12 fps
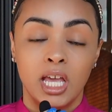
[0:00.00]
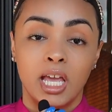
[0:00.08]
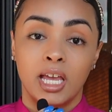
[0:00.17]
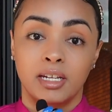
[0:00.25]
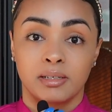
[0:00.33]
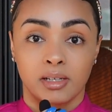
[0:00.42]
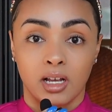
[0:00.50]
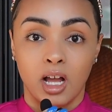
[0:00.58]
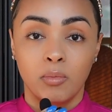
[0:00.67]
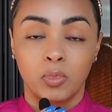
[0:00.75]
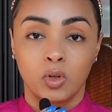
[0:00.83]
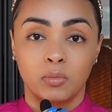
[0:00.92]
and as a
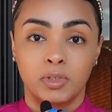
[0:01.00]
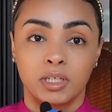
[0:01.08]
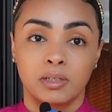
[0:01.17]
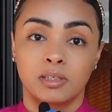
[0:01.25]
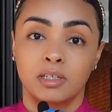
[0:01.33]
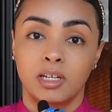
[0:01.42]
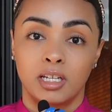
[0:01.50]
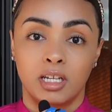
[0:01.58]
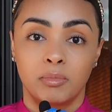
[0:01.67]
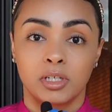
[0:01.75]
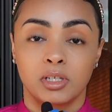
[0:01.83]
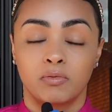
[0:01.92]
couple, because the
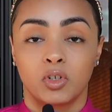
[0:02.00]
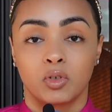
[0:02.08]
dynamics of your